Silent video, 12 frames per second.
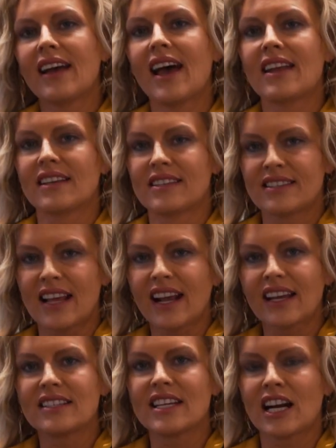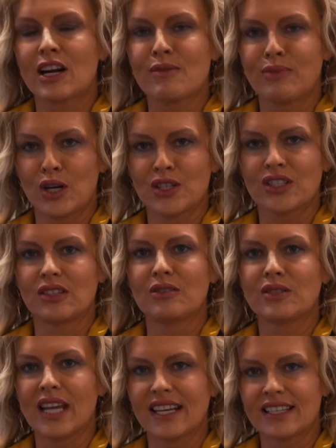and a secondary person
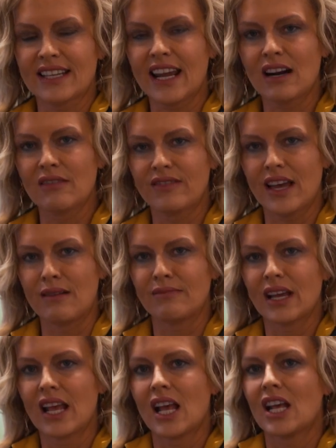who takes care of them.